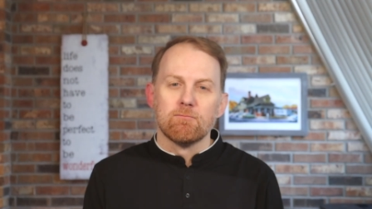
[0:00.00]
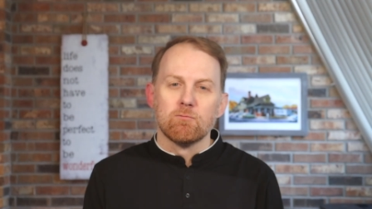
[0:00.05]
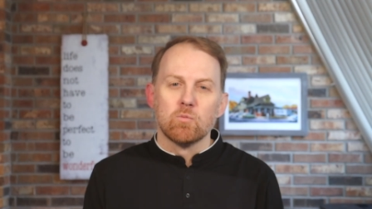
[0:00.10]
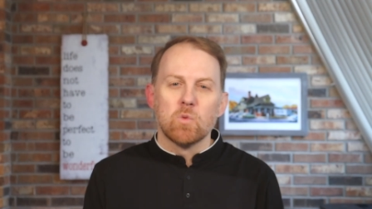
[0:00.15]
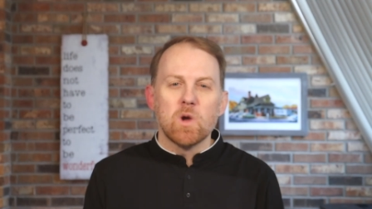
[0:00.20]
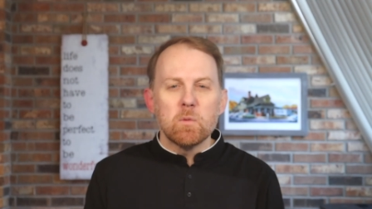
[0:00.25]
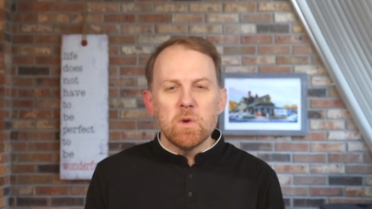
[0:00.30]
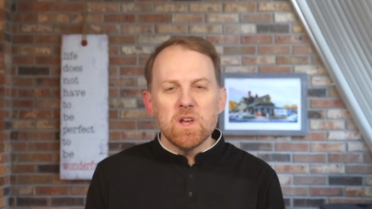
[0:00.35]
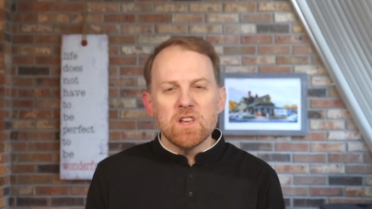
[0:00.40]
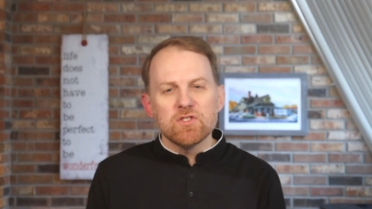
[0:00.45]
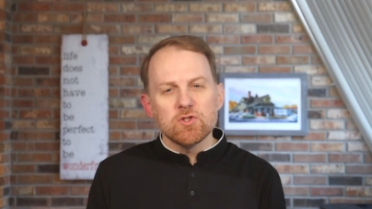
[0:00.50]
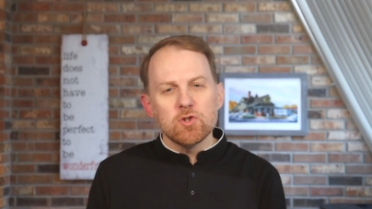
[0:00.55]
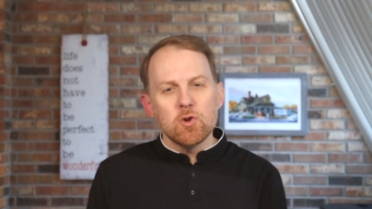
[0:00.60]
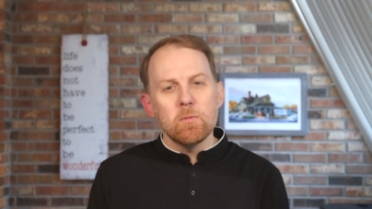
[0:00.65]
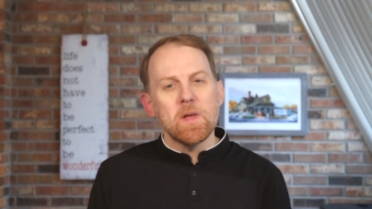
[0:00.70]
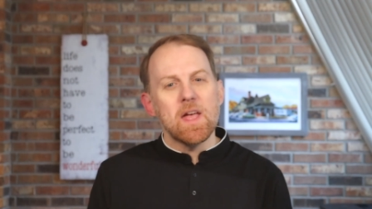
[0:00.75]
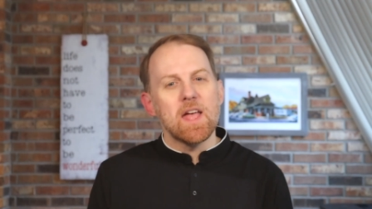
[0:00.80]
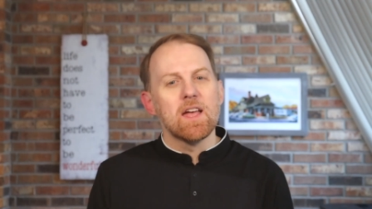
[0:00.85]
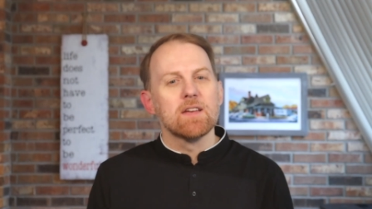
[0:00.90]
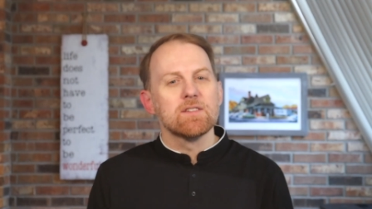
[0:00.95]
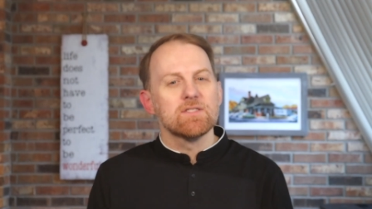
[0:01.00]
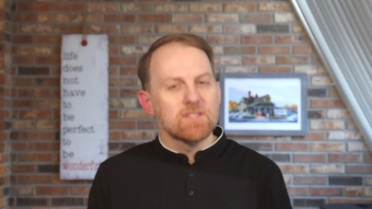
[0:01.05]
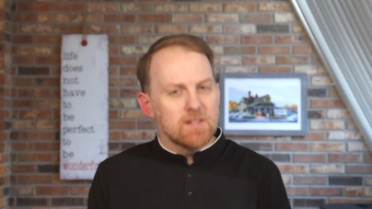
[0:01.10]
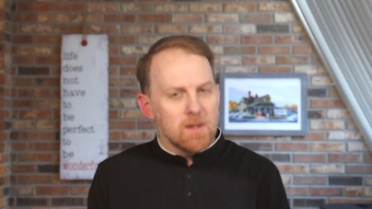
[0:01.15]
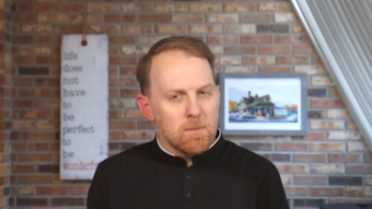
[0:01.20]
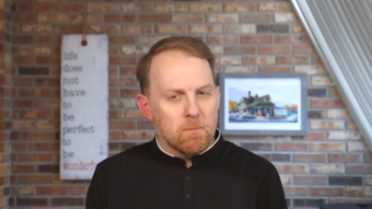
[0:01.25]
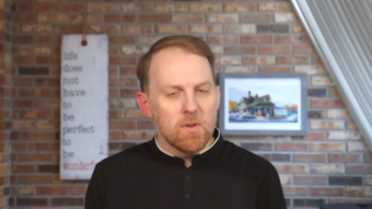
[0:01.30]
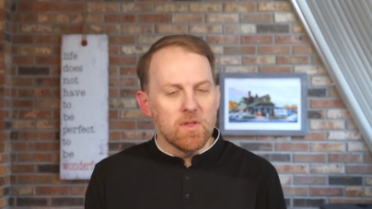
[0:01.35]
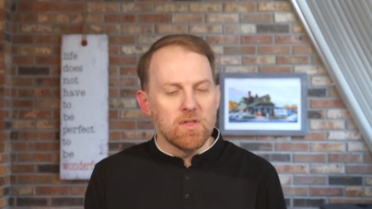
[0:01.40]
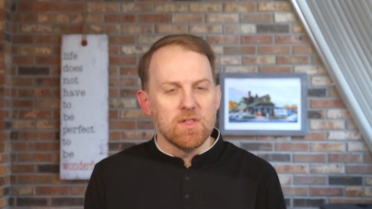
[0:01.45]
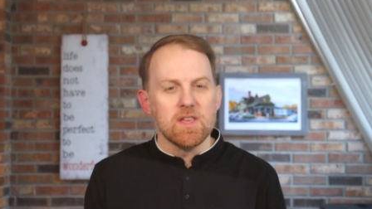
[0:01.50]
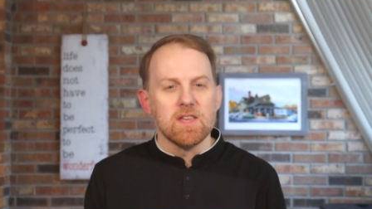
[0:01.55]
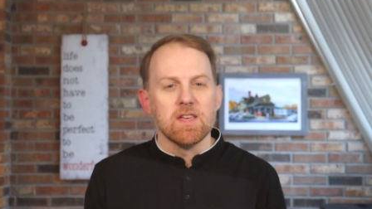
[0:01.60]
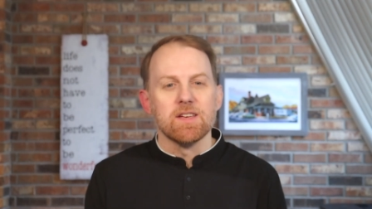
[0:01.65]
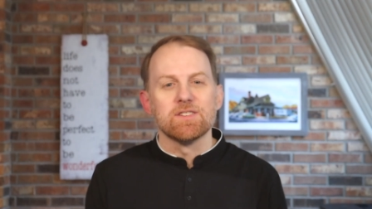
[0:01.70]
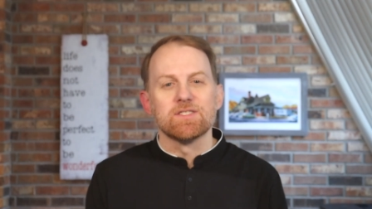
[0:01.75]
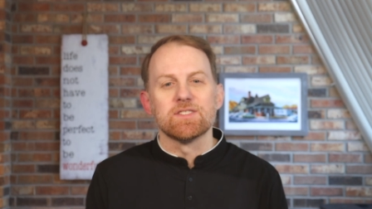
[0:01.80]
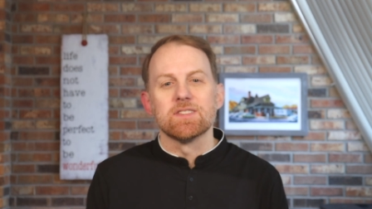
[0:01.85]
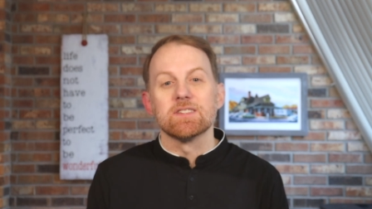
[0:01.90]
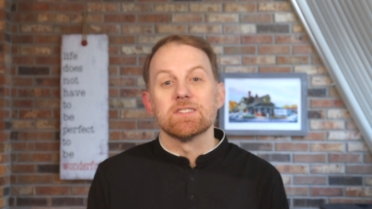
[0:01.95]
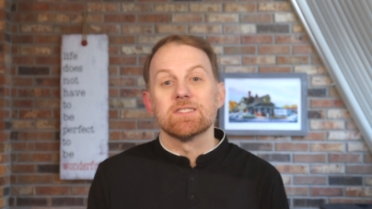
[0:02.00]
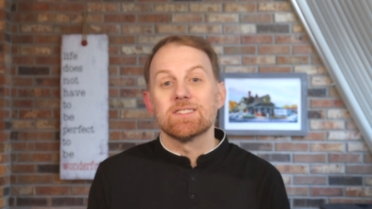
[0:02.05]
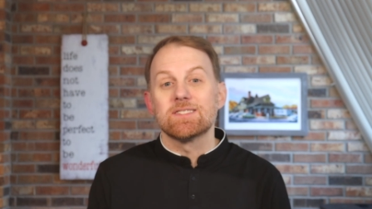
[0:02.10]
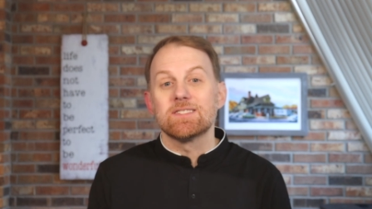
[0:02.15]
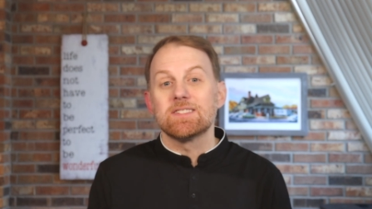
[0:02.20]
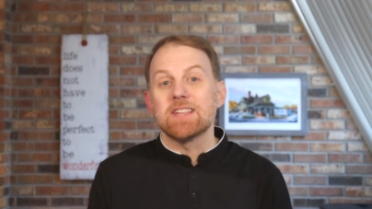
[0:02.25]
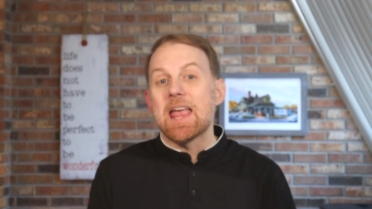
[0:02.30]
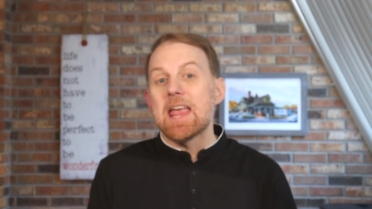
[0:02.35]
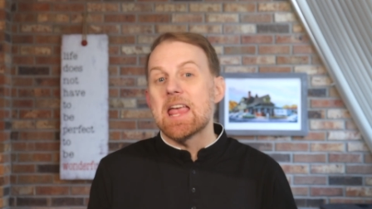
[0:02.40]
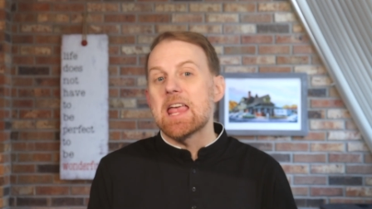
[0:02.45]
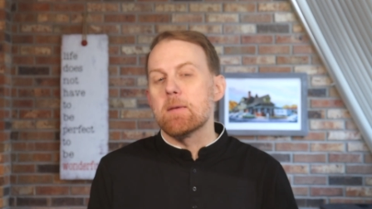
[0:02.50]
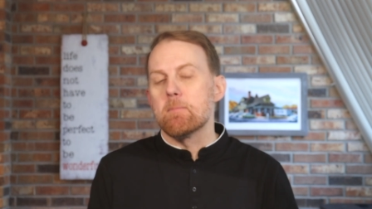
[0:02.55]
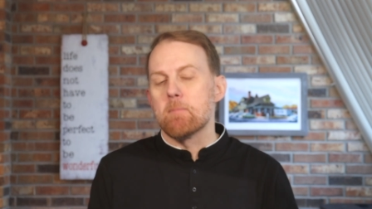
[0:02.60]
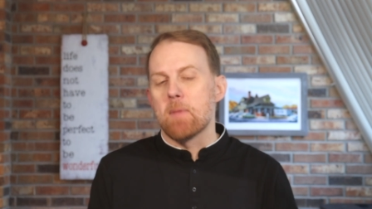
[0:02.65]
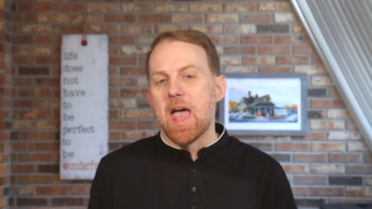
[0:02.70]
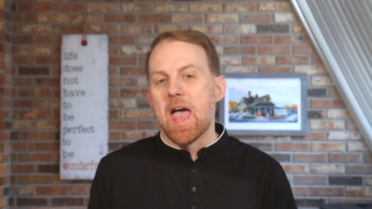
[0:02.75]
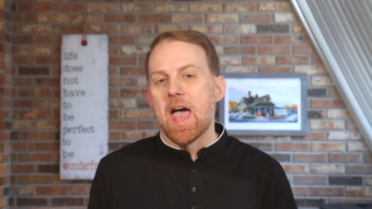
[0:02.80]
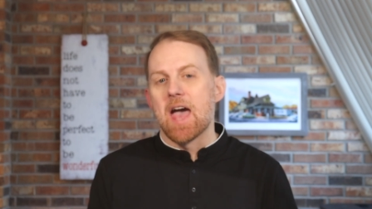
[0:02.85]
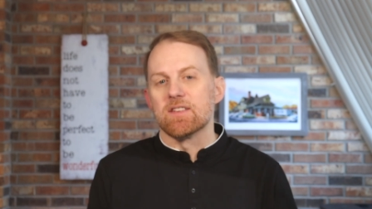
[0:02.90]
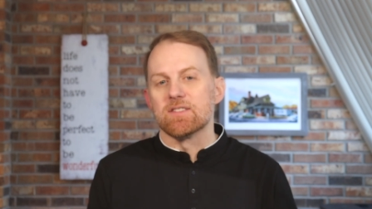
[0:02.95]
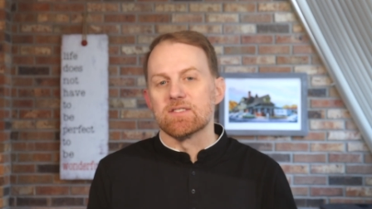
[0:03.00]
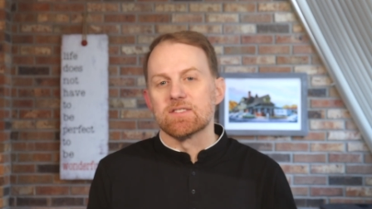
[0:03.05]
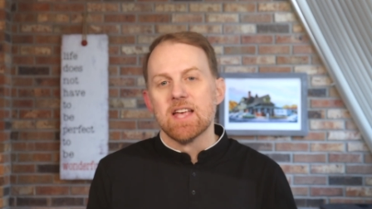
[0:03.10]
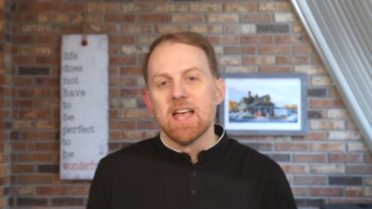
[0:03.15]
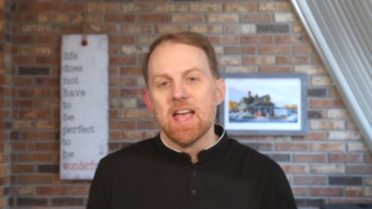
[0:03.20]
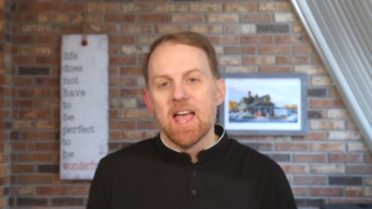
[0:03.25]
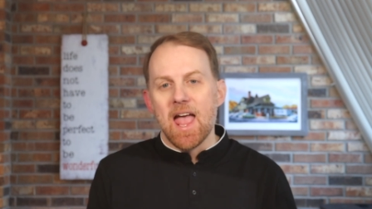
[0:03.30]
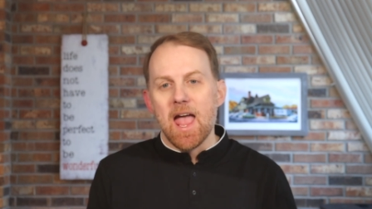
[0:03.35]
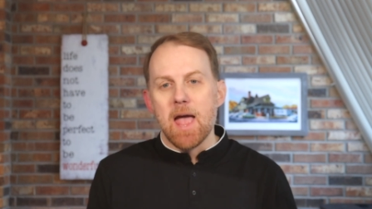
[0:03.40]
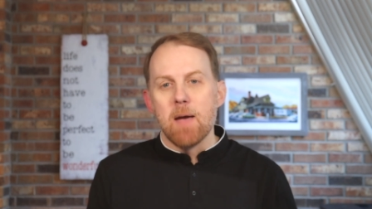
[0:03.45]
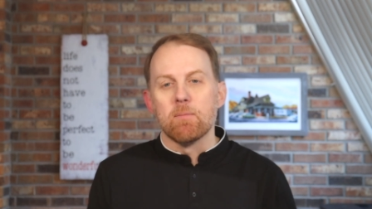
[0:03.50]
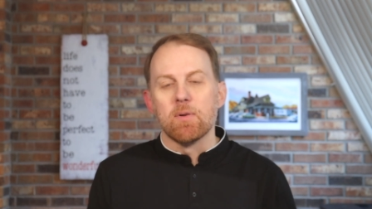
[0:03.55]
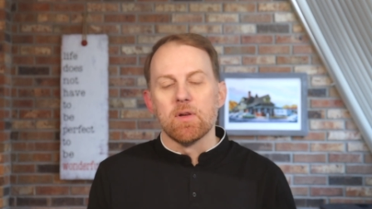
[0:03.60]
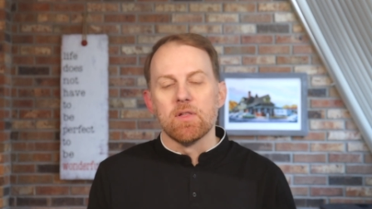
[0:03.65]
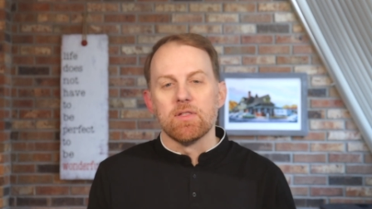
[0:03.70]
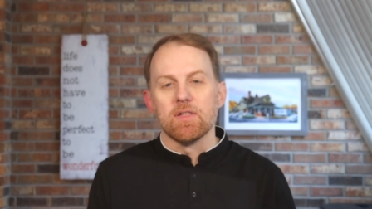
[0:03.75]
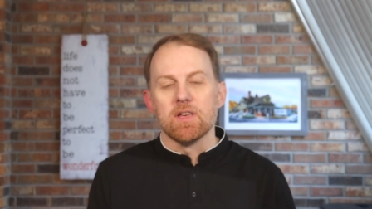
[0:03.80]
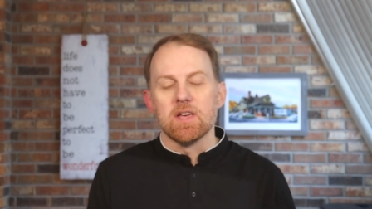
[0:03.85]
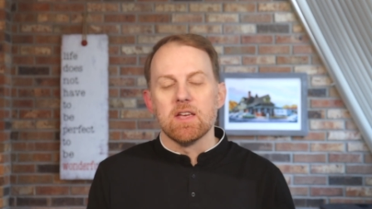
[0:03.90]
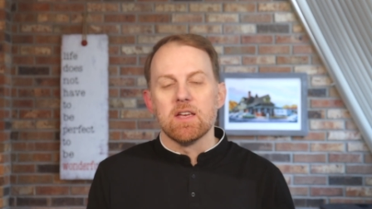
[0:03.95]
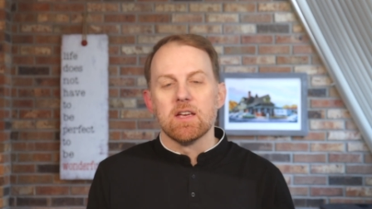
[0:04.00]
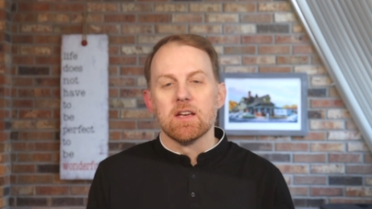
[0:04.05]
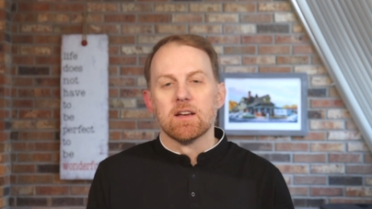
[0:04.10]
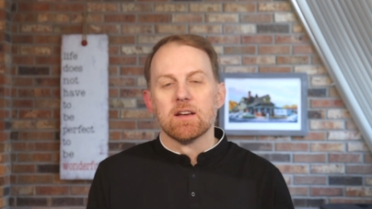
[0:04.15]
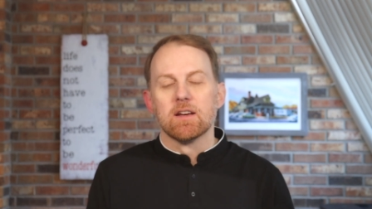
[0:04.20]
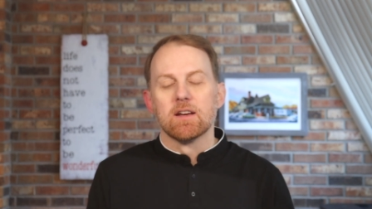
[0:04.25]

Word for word: When we assume sympathy is the same as empathy,